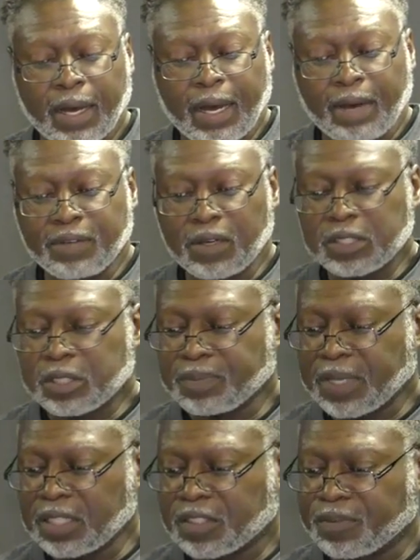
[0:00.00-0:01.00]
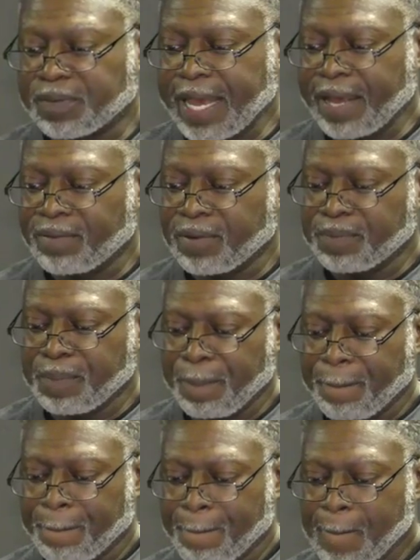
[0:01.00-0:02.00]
I've learned some things from David.
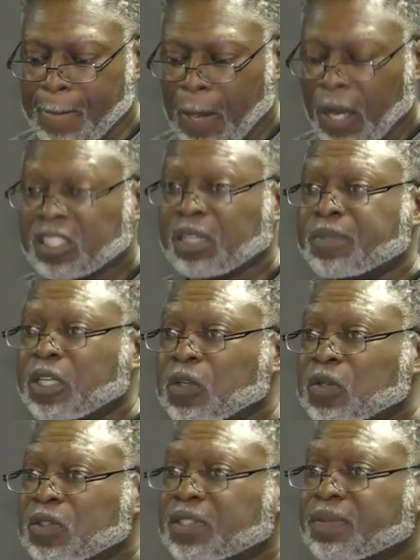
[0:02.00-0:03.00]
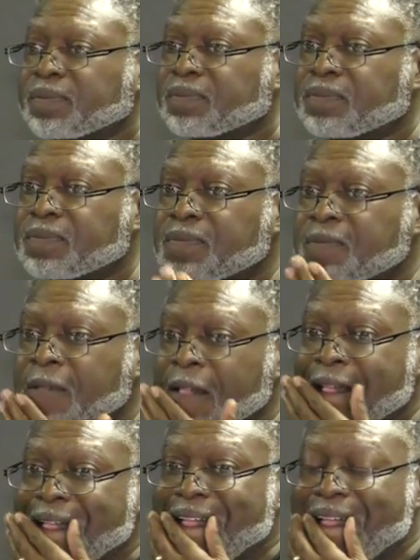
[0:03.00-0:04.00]
Mm. Some do's
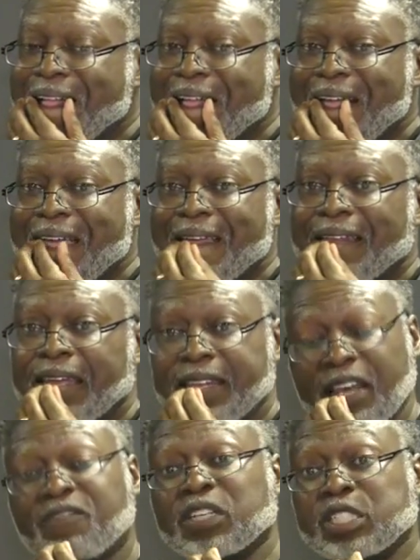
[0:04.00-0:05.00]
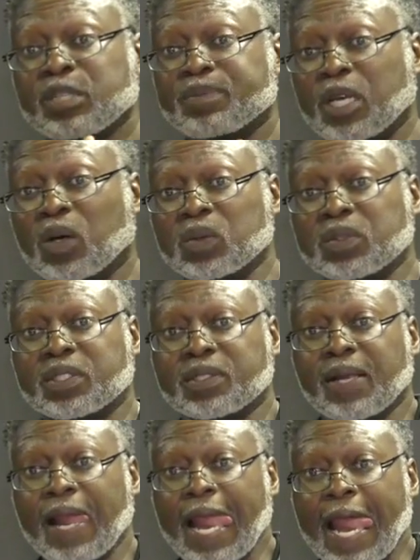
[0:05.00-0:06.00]
and definitely some
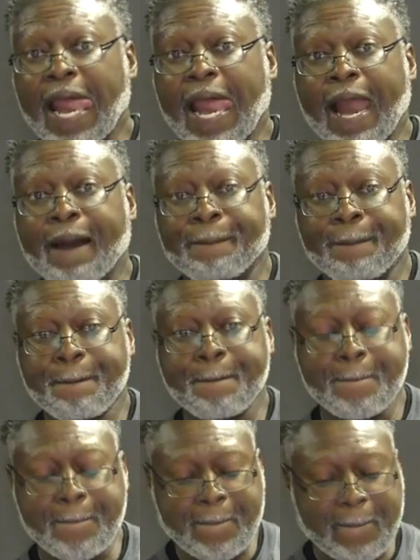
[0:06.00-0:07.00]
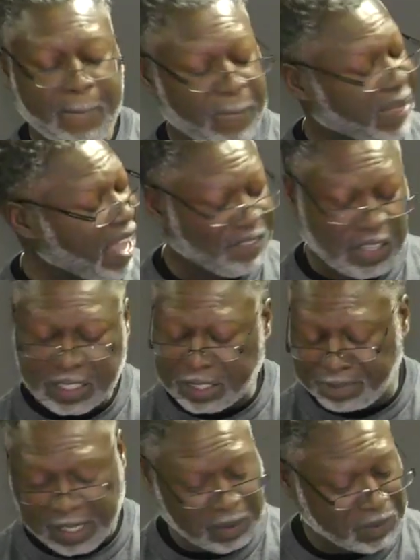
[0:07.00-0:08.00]
don'ts. definitely
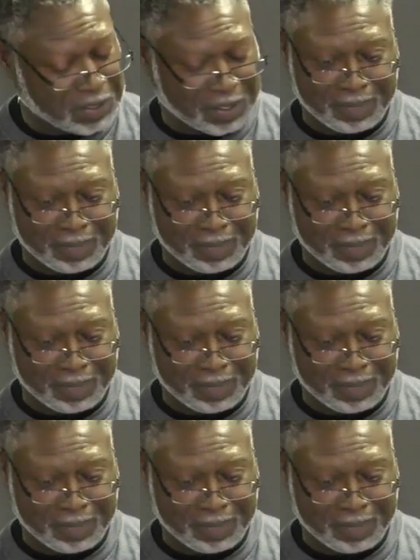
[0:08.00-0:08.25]
some don'ts.